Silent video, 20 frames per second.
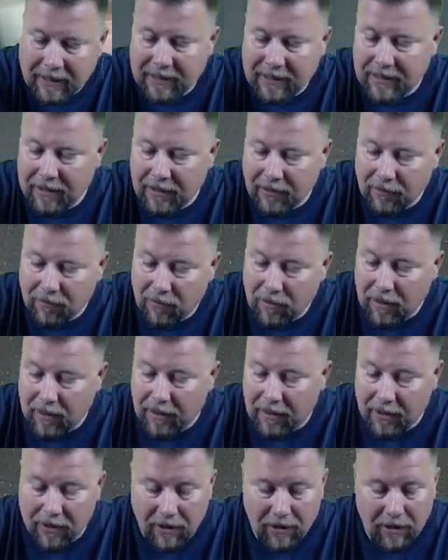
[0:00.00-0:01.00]
still really
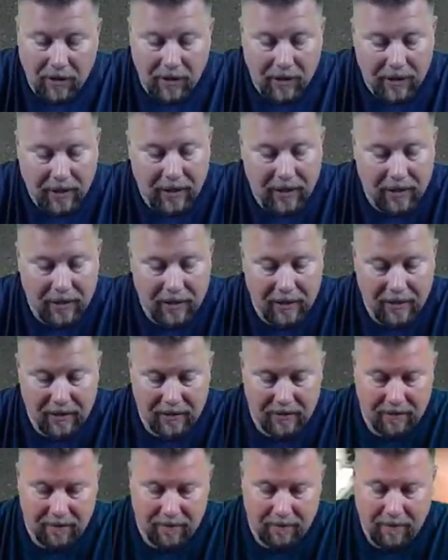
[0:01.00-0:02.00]
good looking.
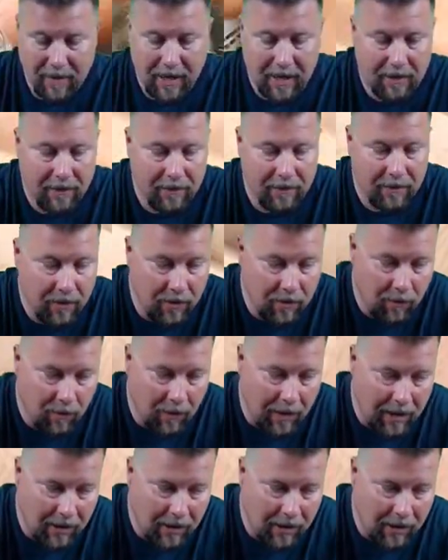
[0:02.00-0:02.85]
Man, doing well